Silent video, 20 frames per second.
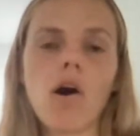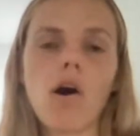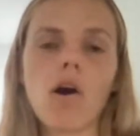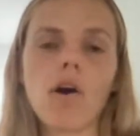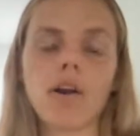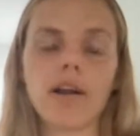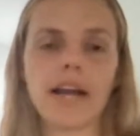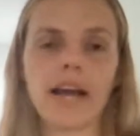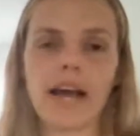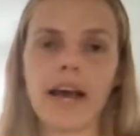
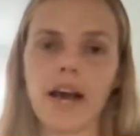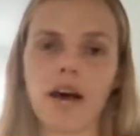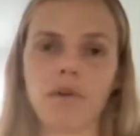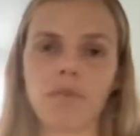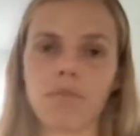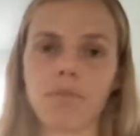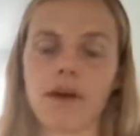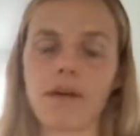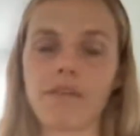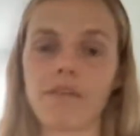on our
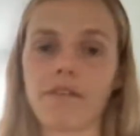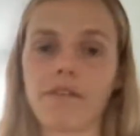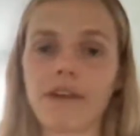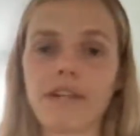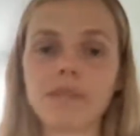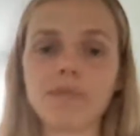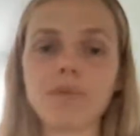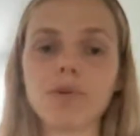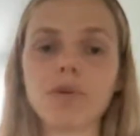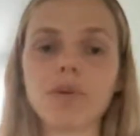private
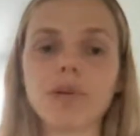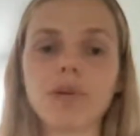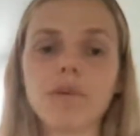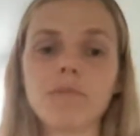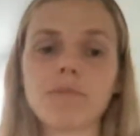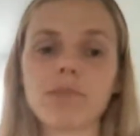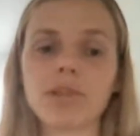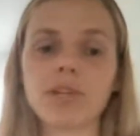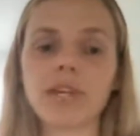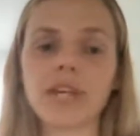Facebook
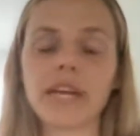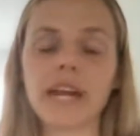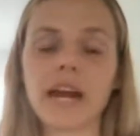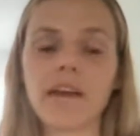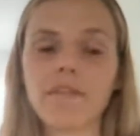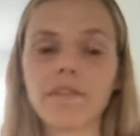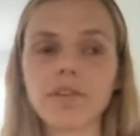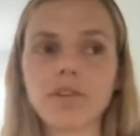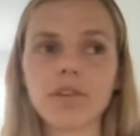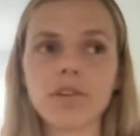group. So you can
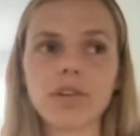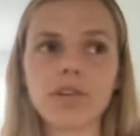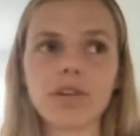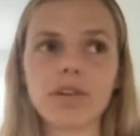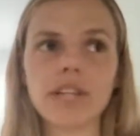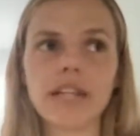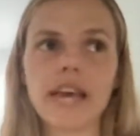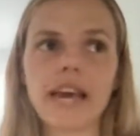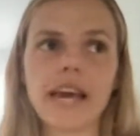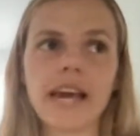have a look
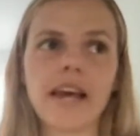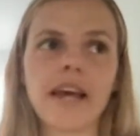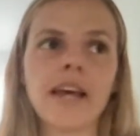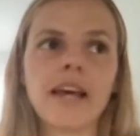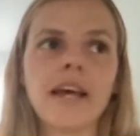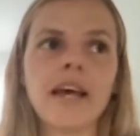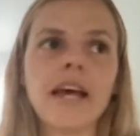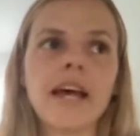through there.